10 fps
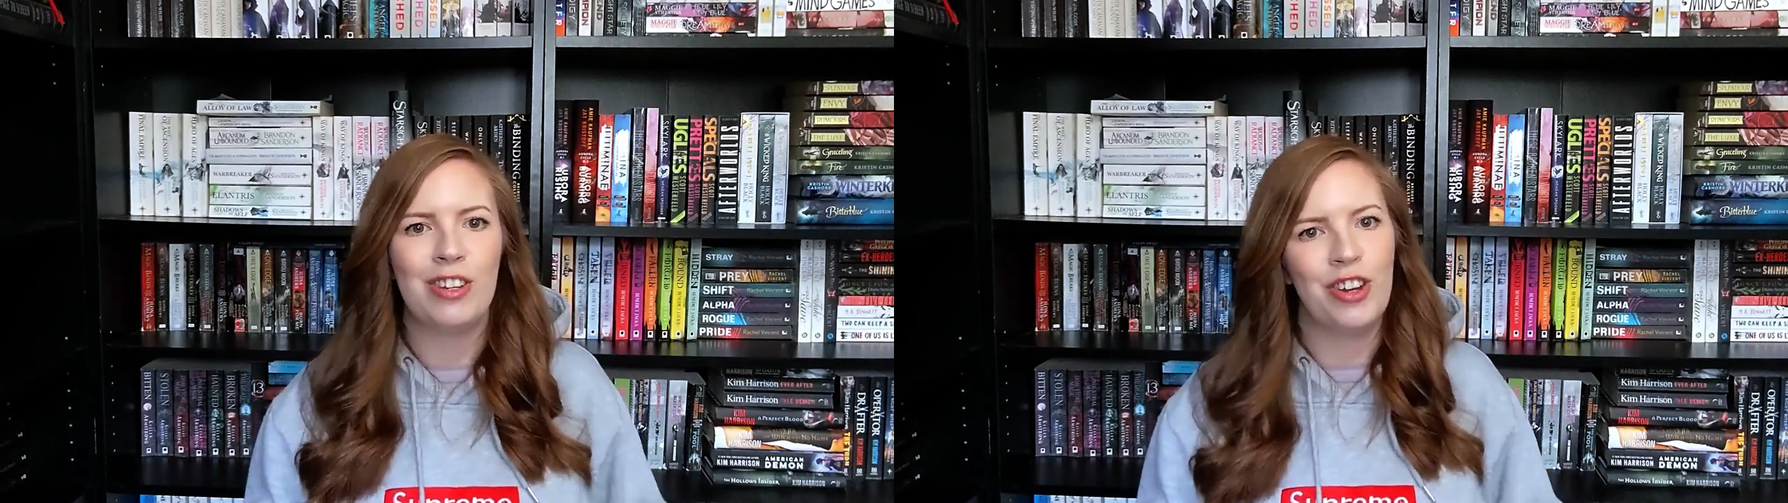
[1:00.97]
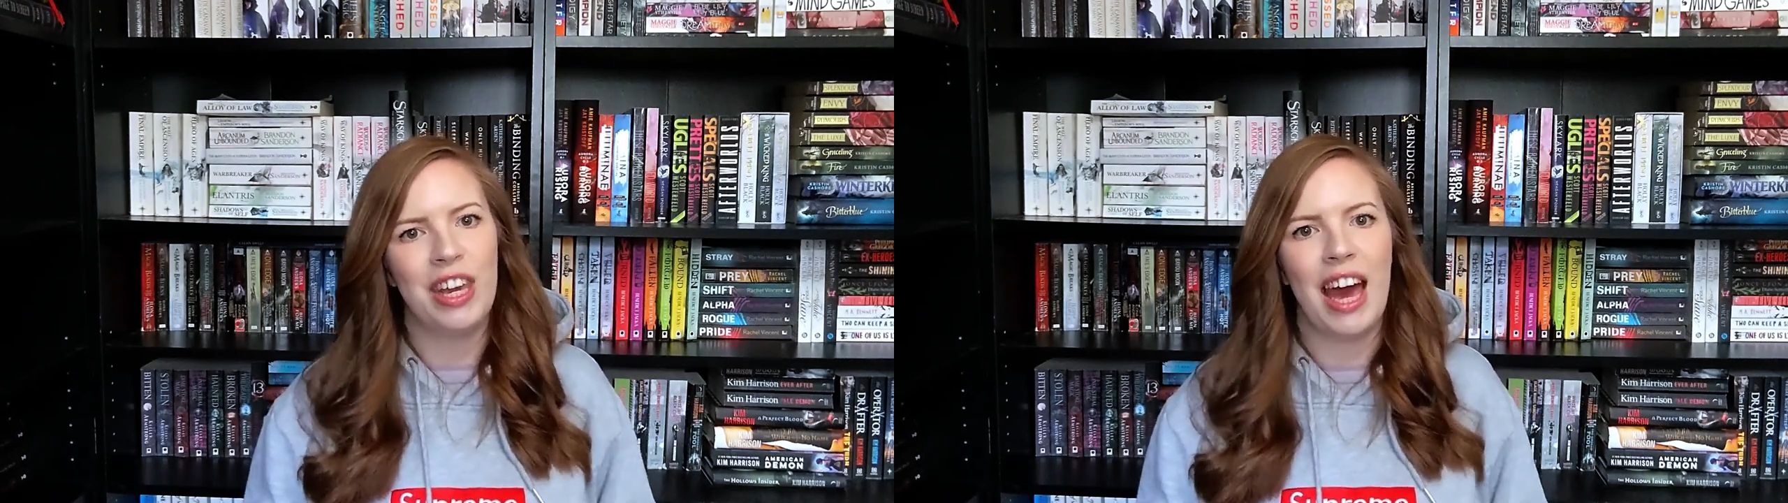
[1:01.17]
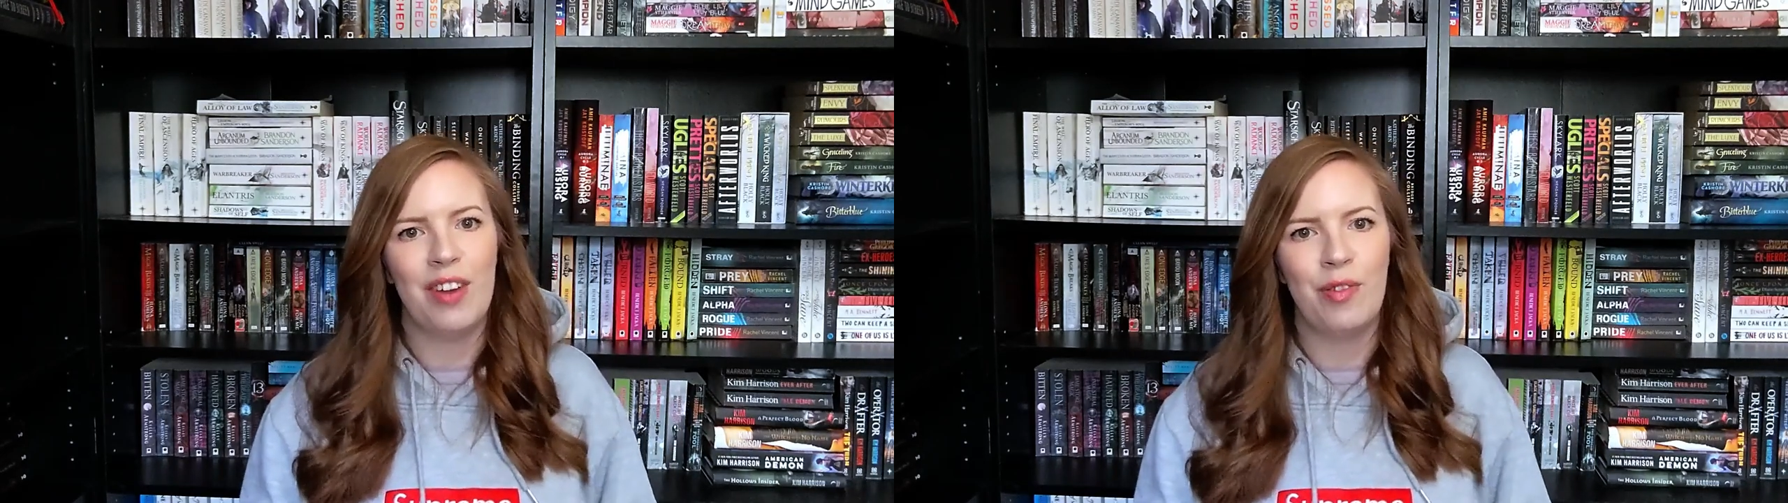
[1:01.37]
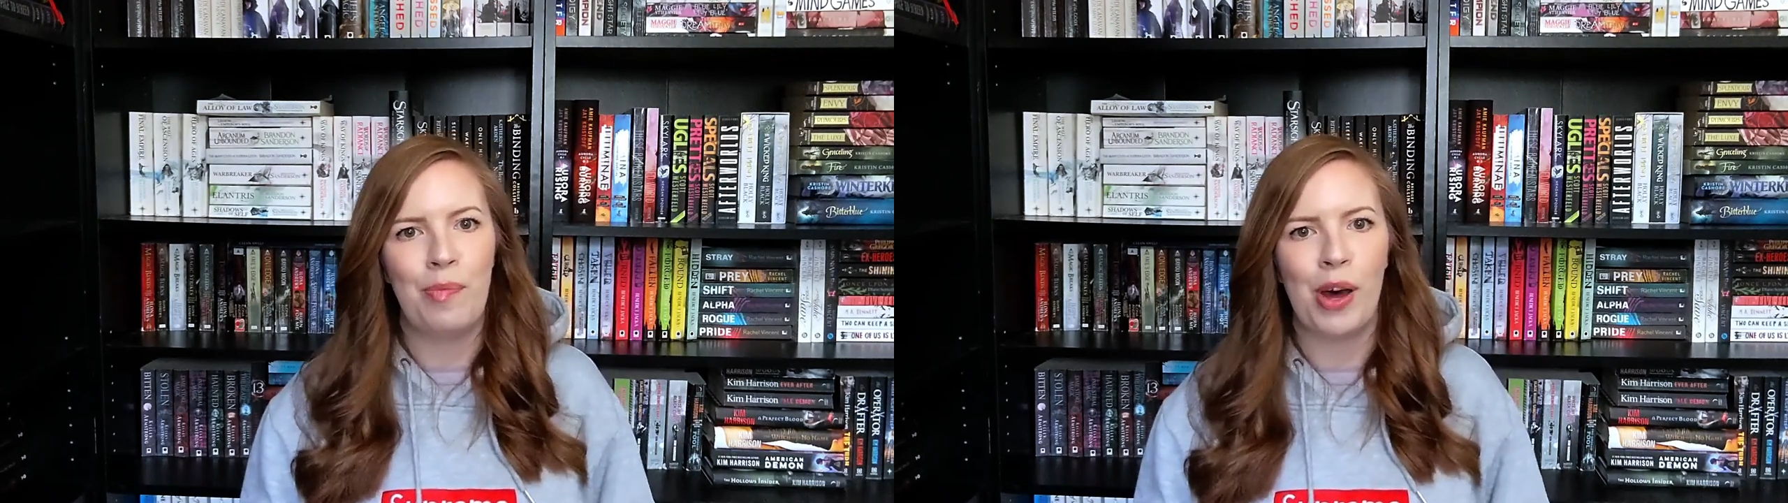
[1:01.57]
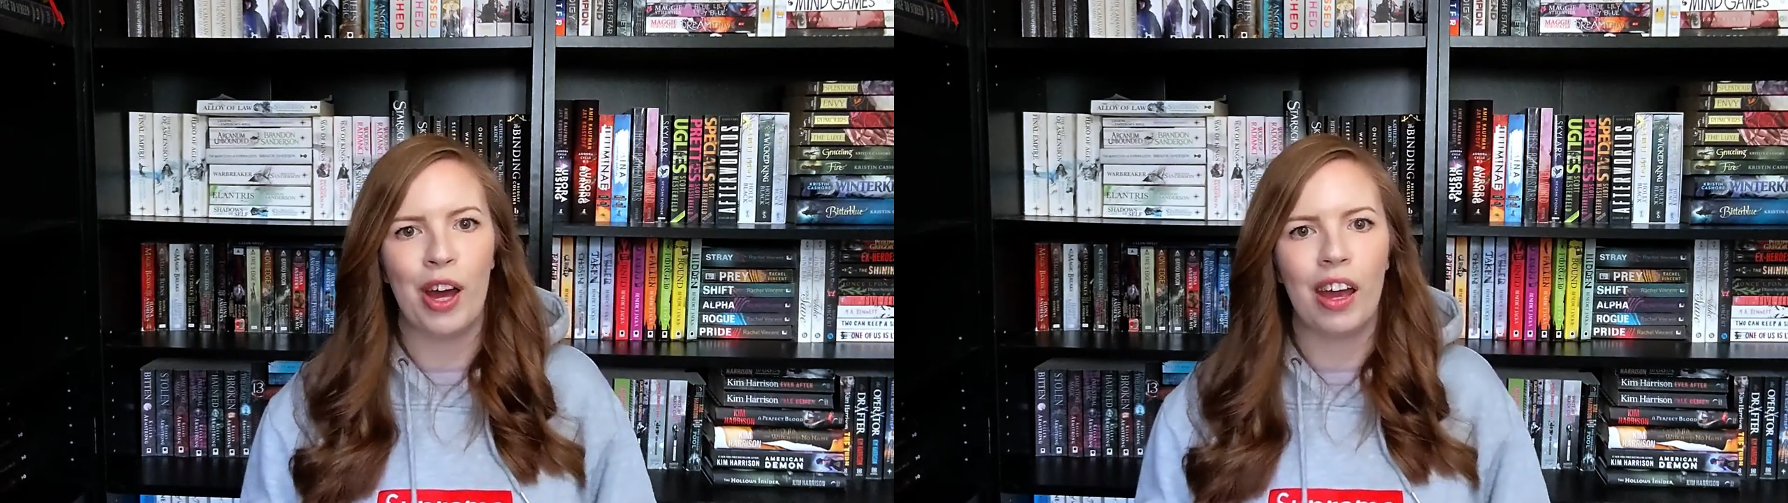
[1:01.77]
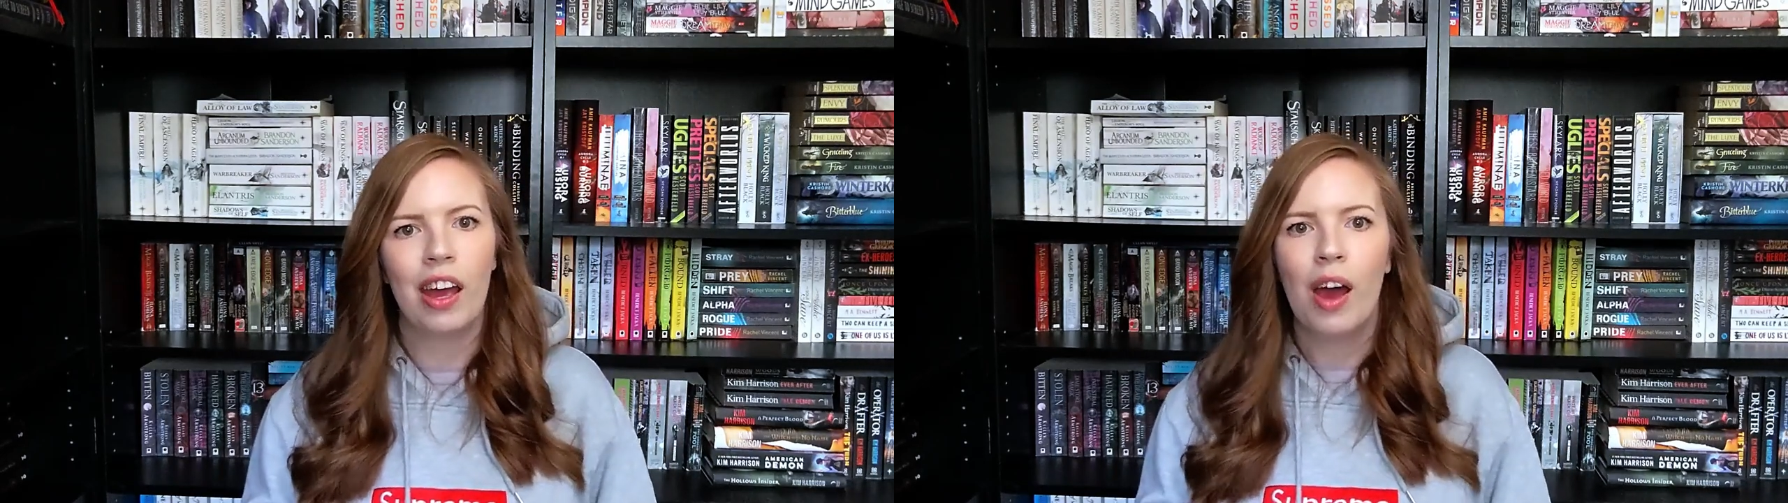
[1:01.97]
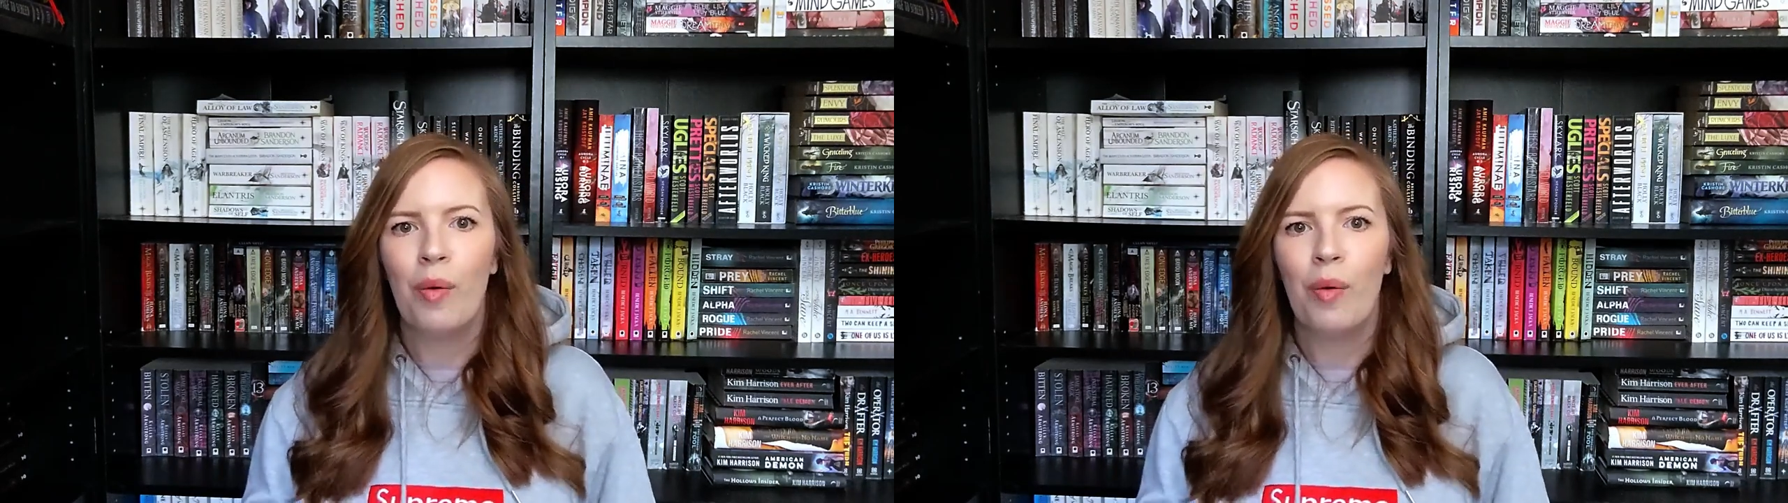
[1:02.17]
a Trudi Canavan book